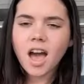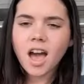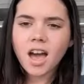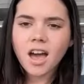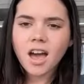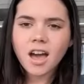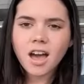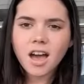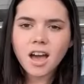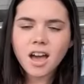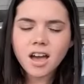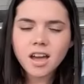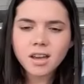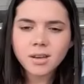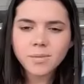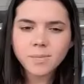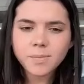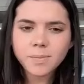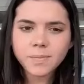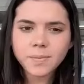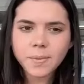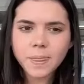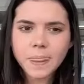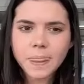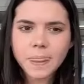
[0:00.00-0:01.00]

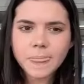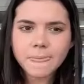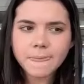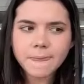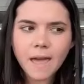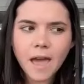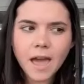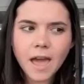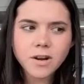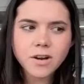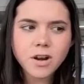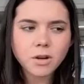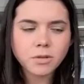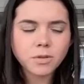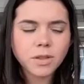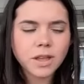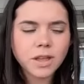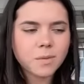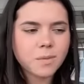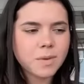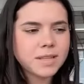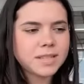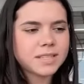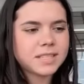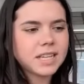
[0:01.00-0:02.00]
I don't know, like
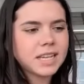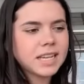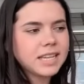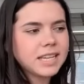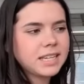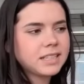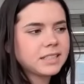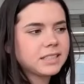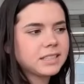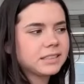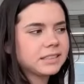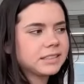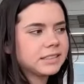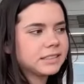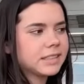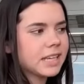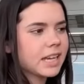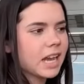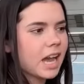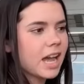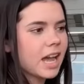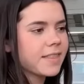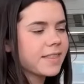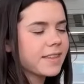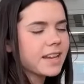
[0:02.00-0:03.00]
we did, like
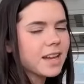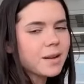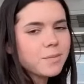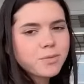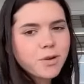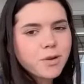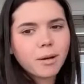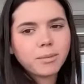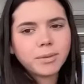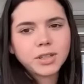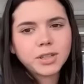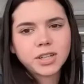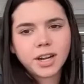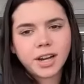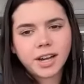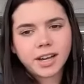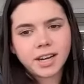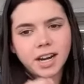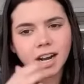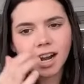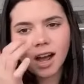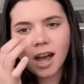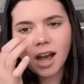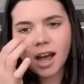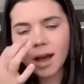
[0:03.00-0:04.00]
I think I'm probably good
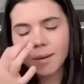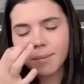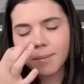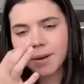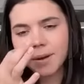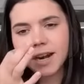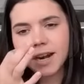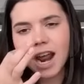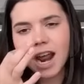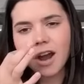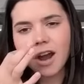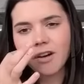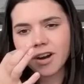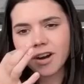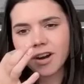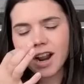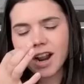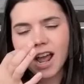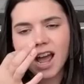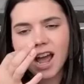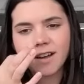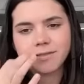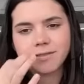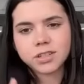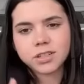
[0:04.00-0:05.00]
up an hour and a
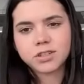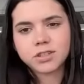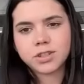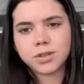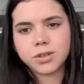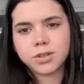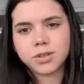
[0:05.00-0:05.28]
half to 2